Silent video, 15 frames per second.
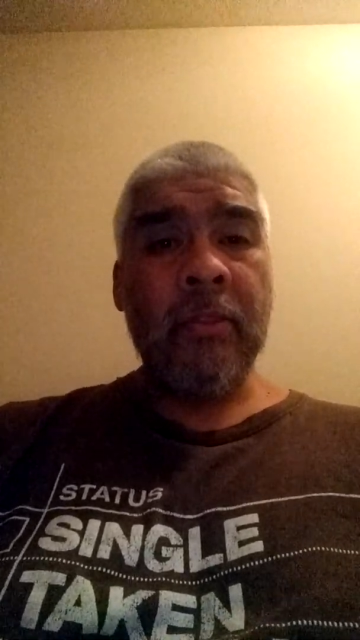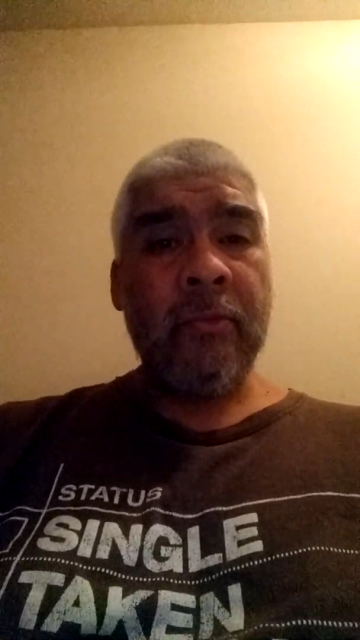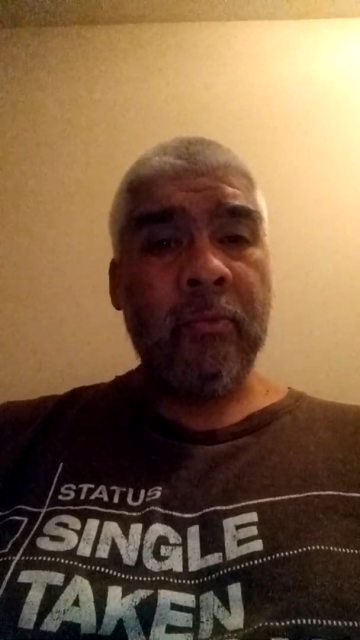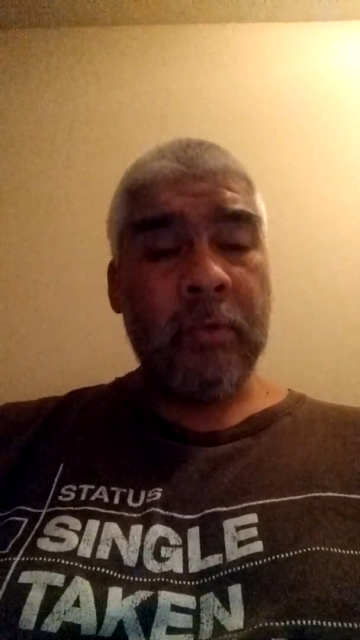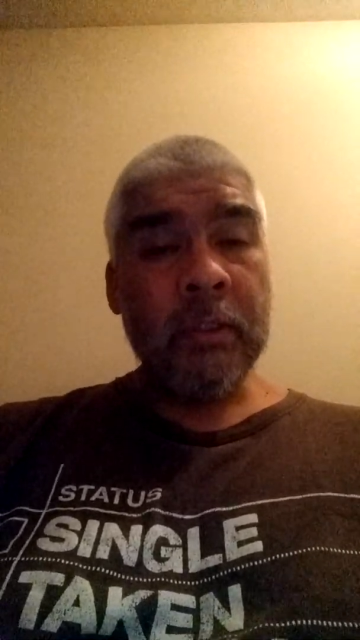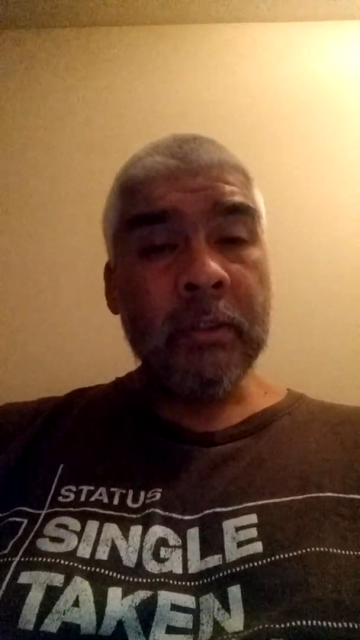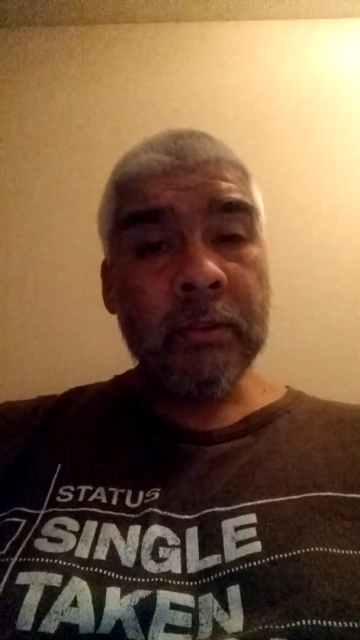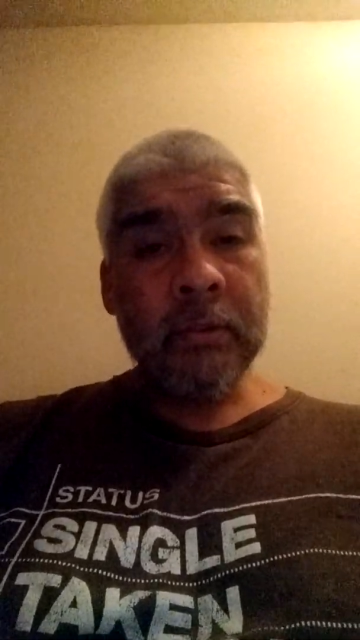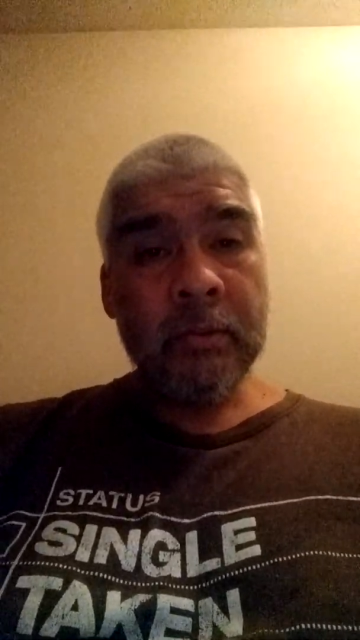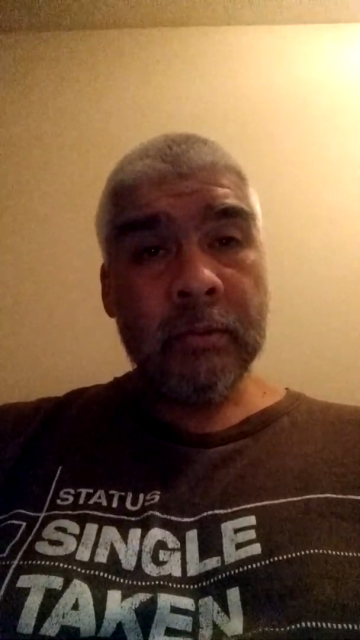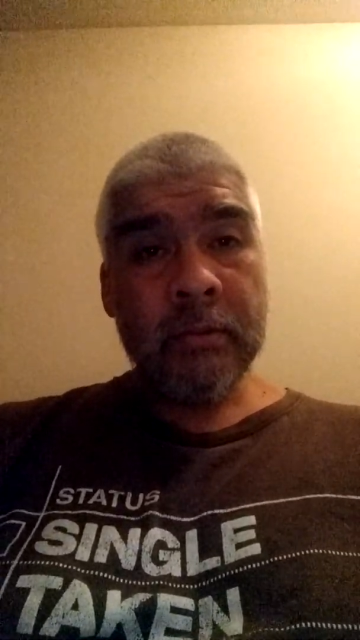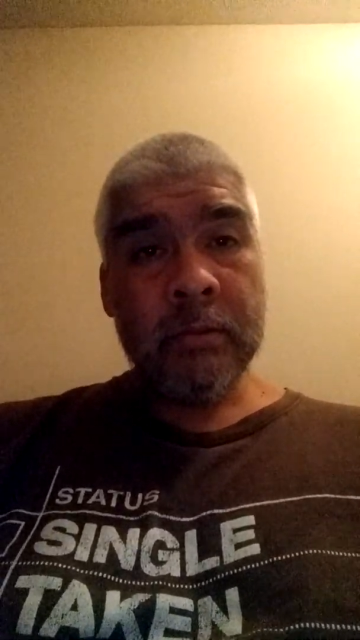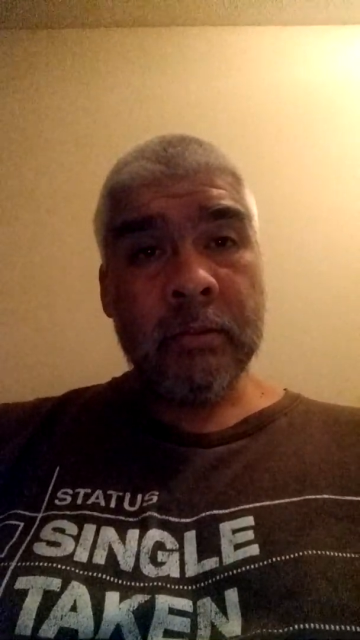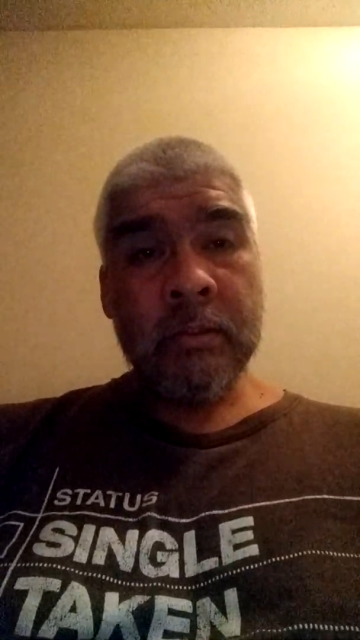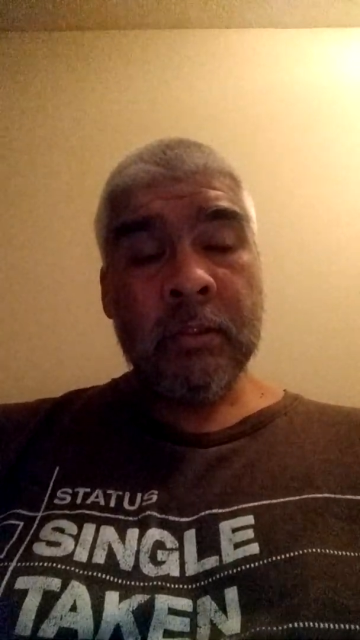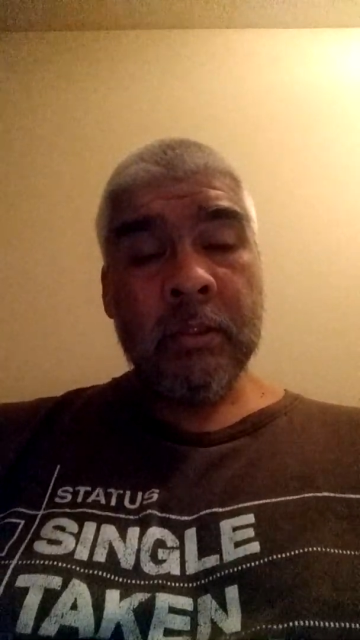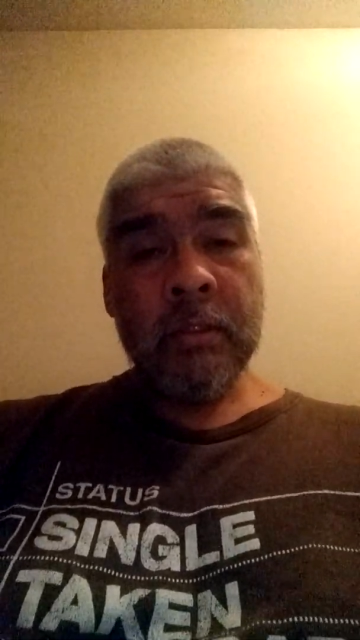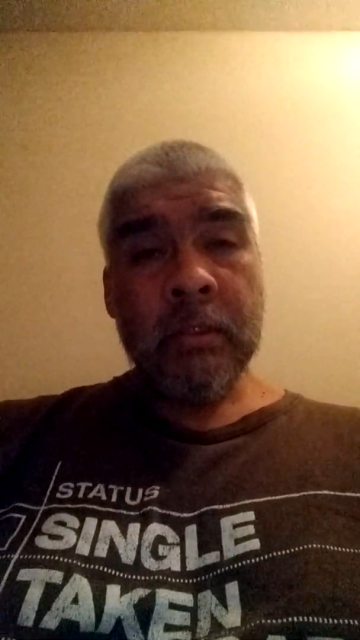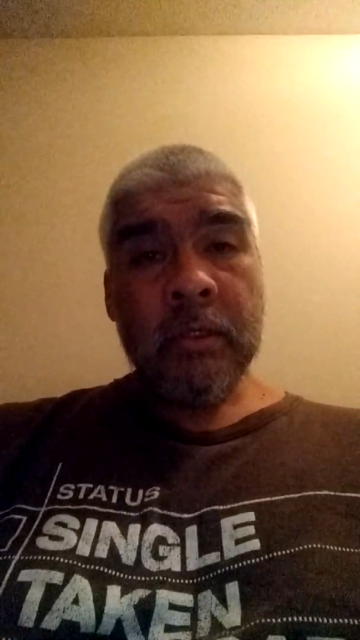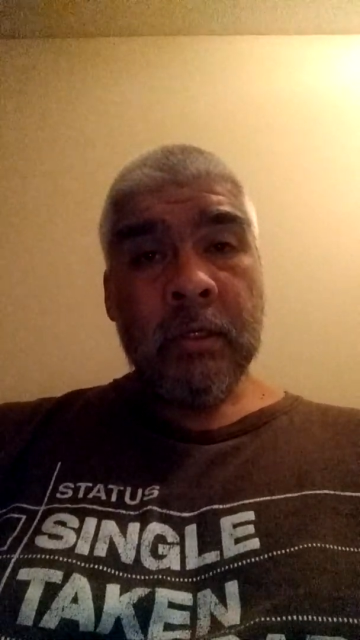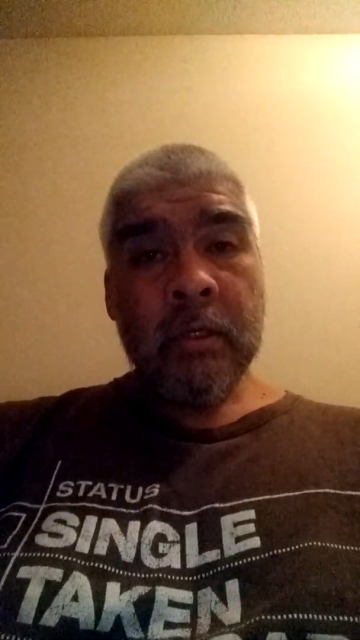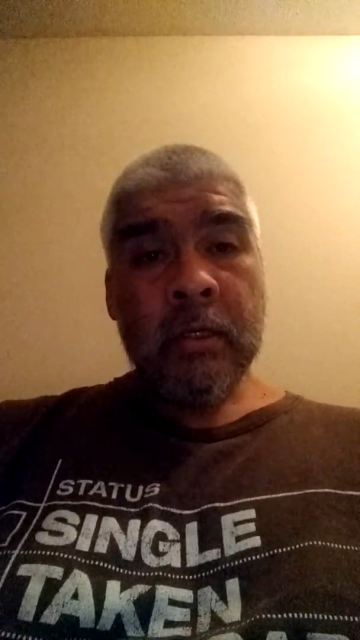thriller,
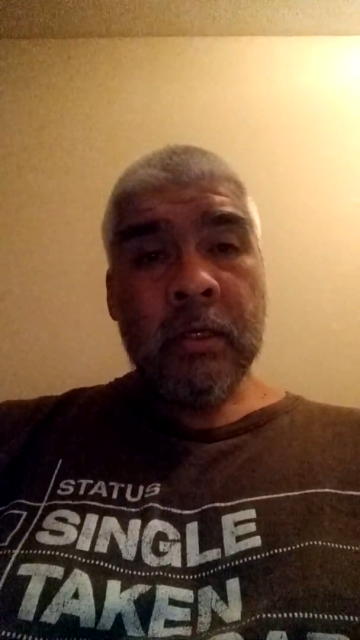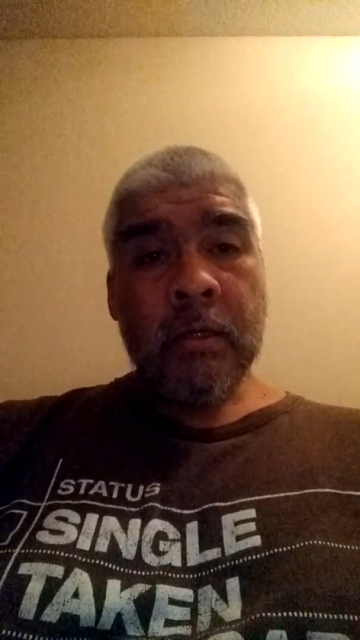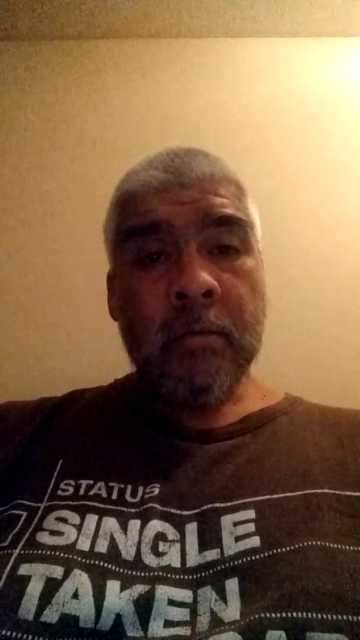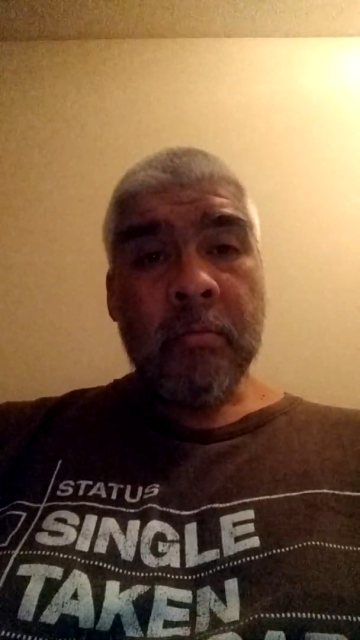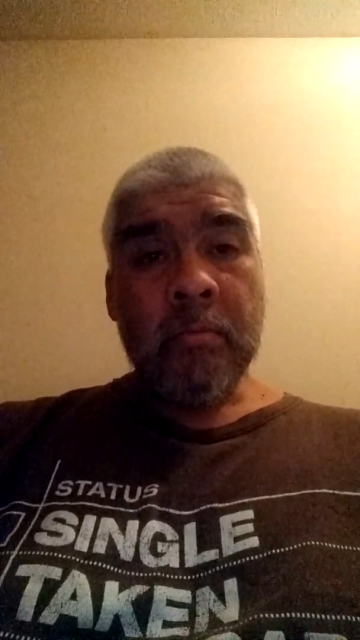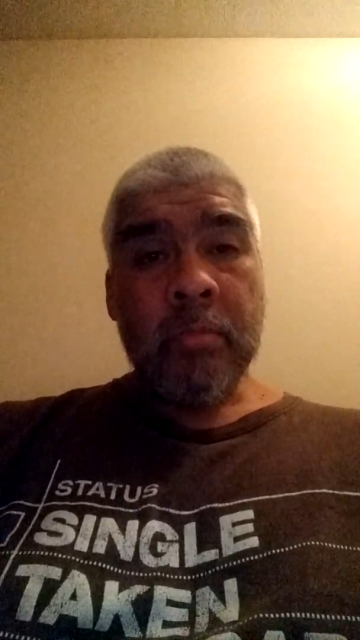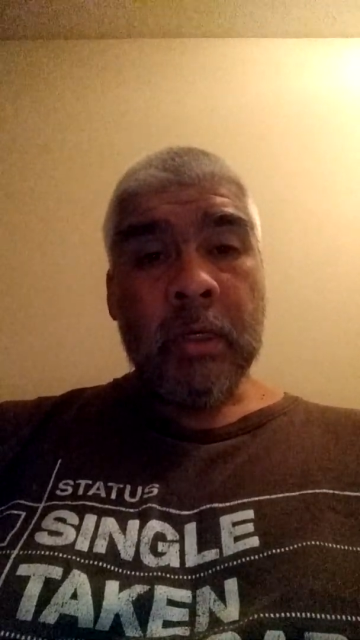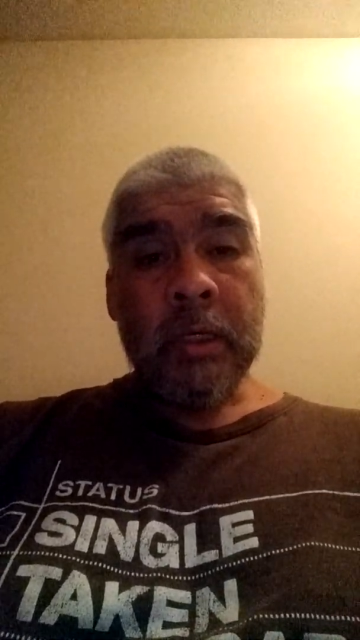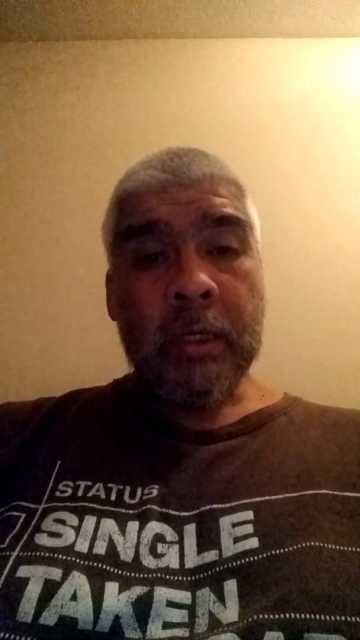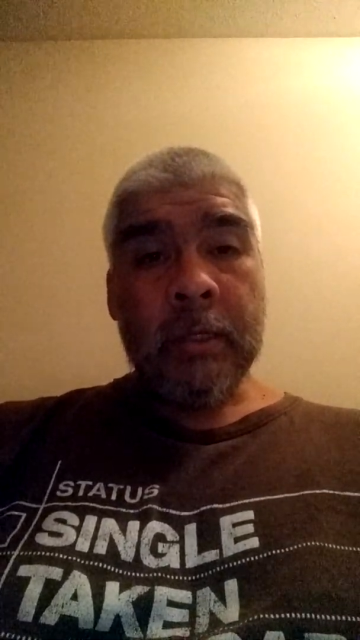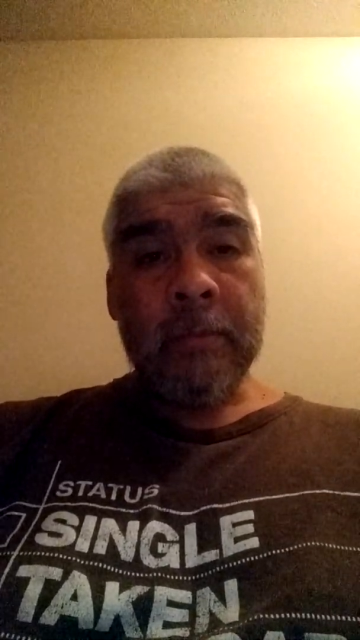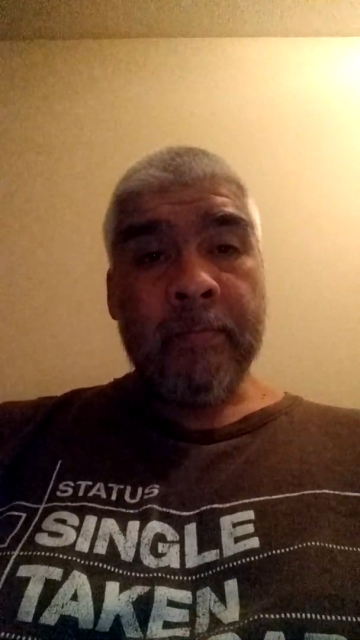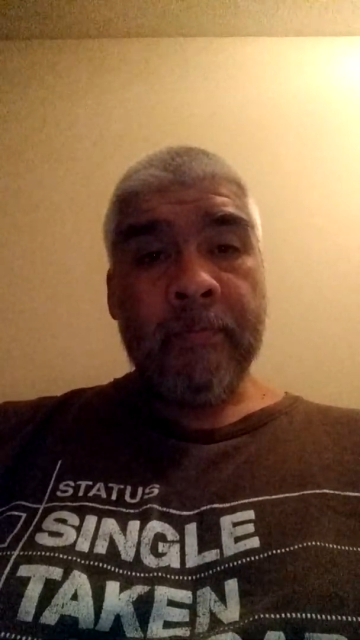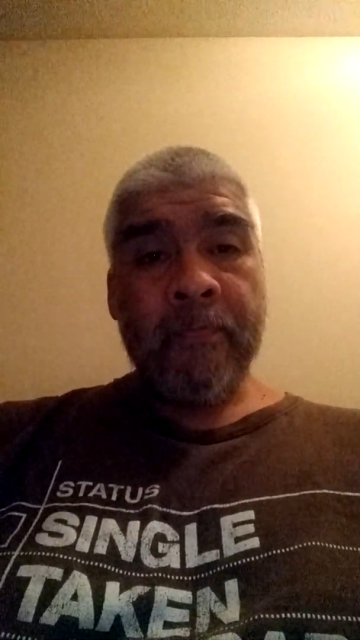but